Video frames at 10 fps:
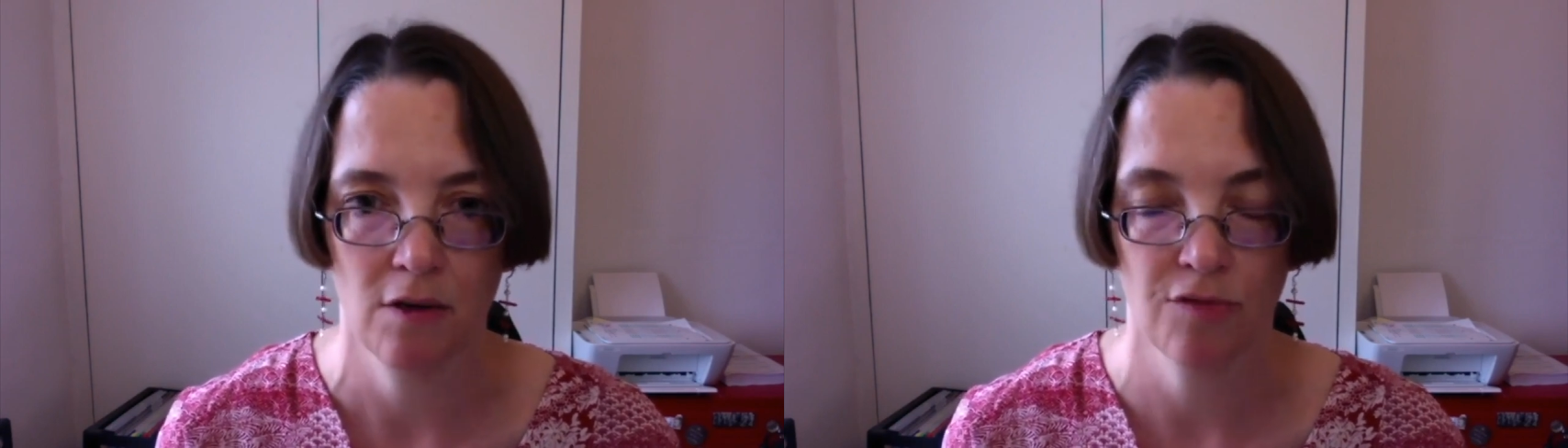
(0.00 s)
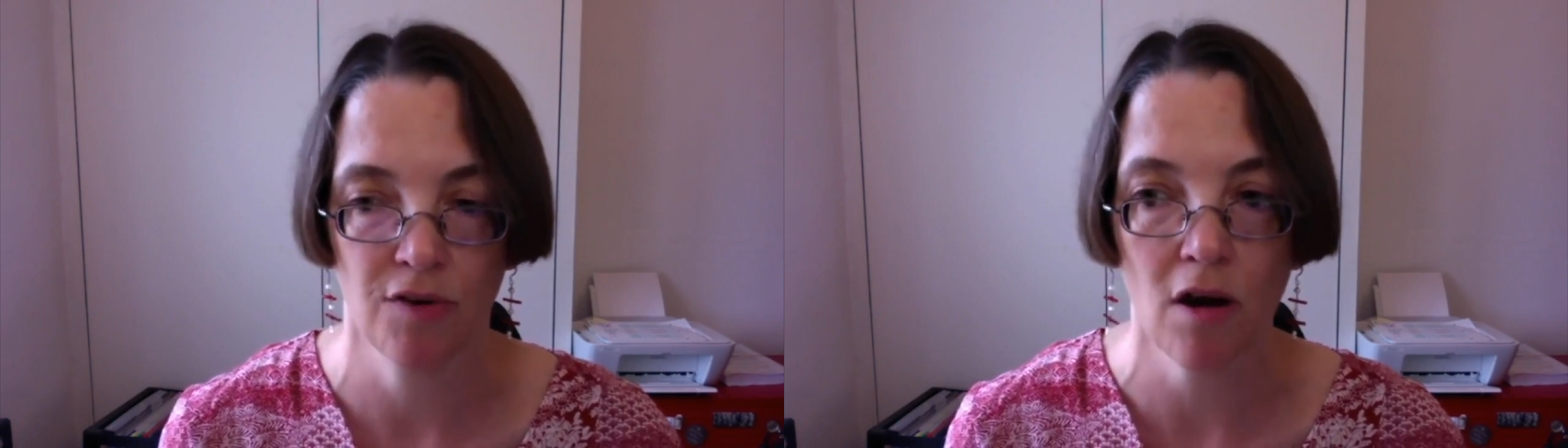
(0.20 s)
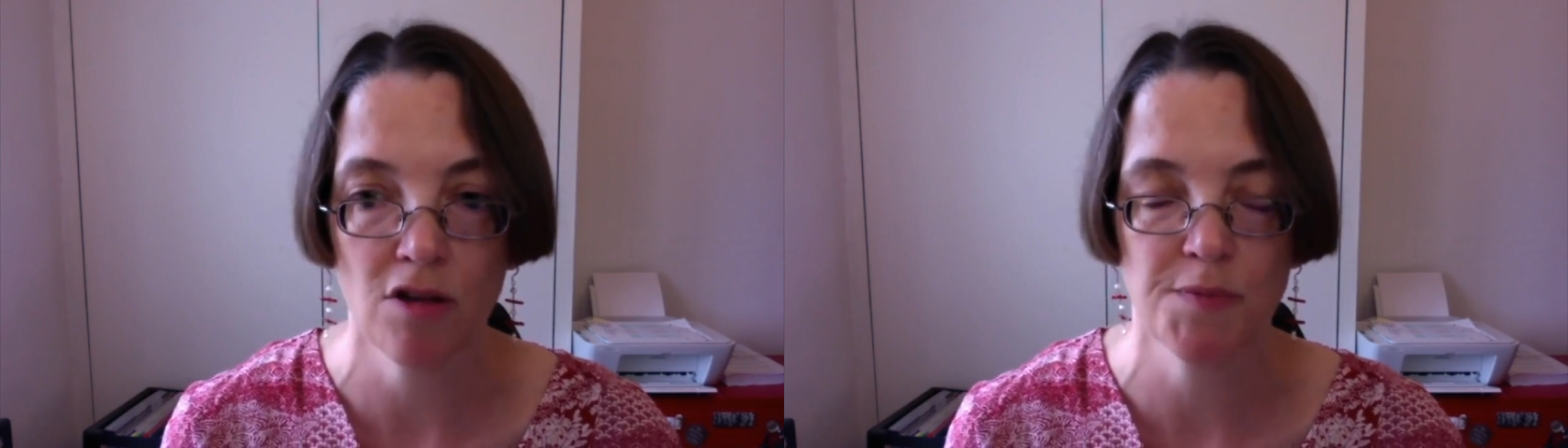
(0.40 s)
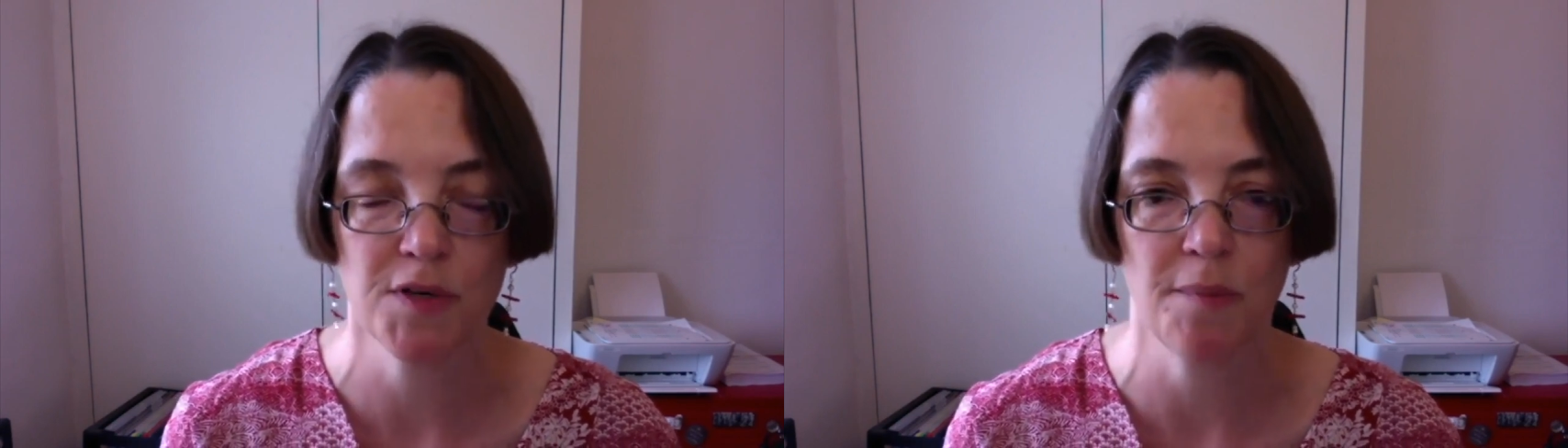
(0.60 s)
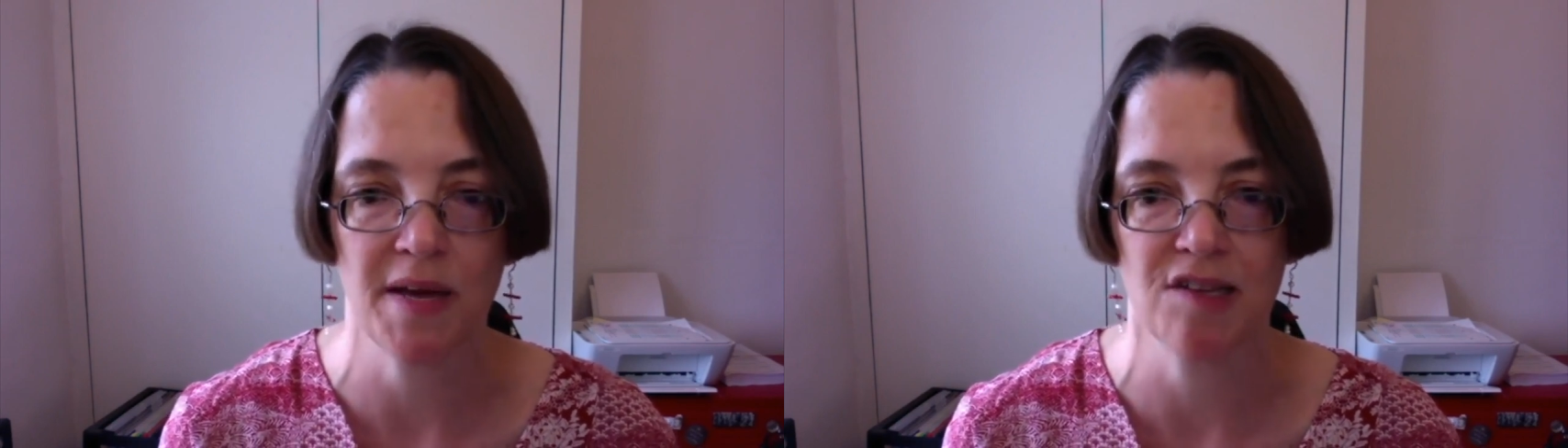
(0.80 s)
for
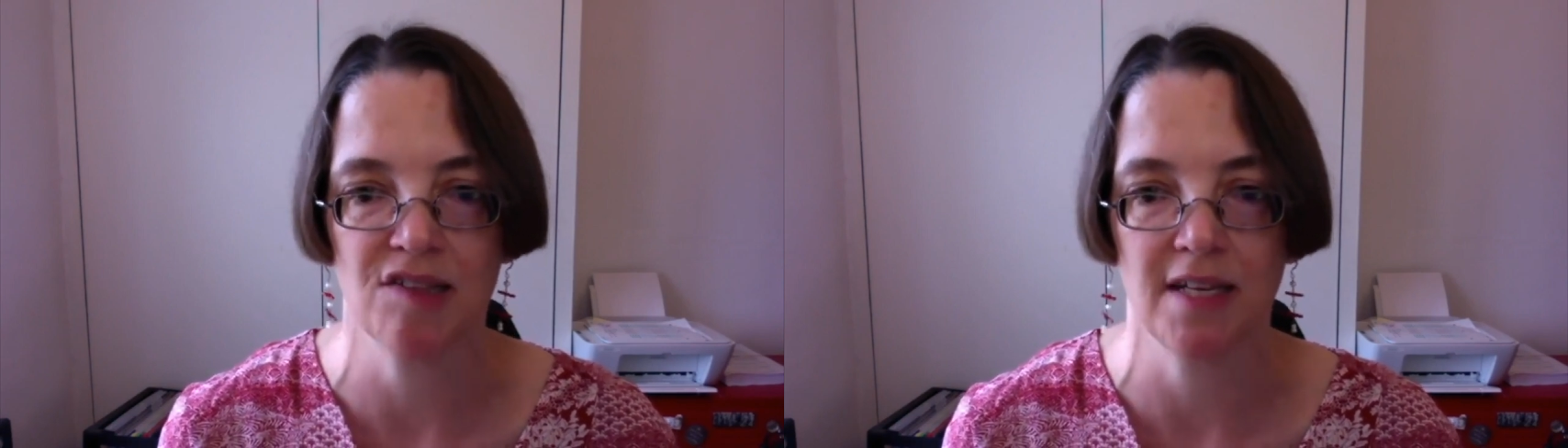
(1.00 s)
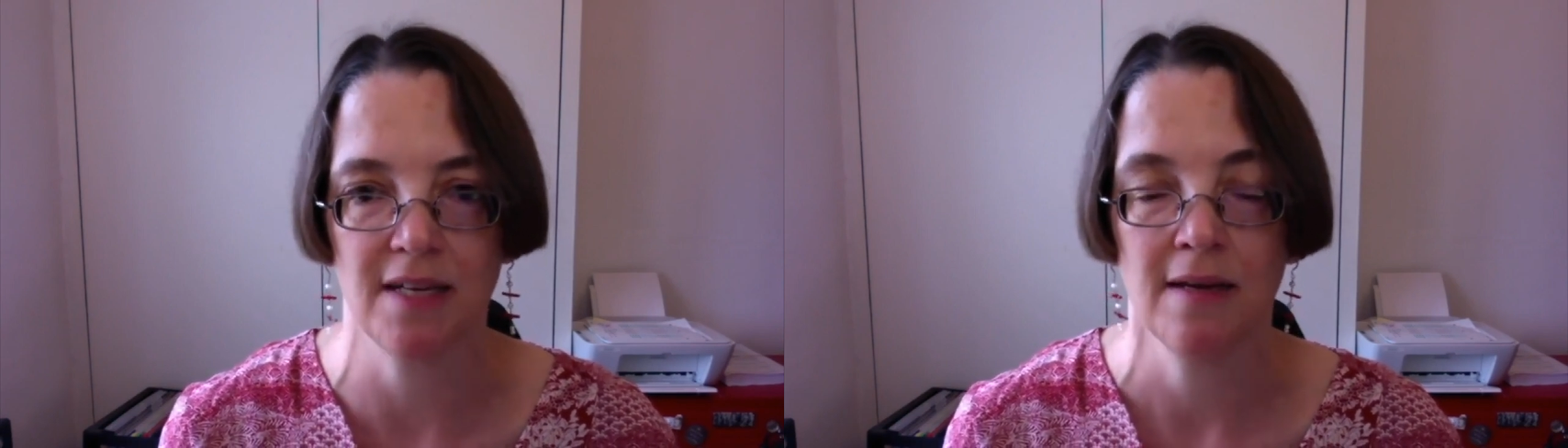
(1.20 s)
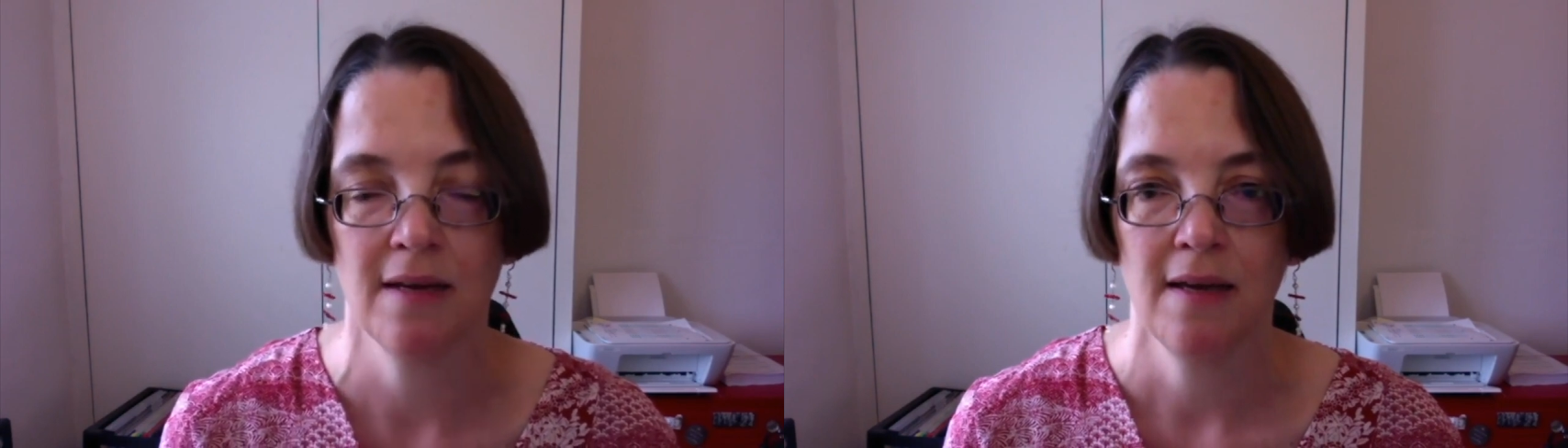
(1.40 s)
hospital medicine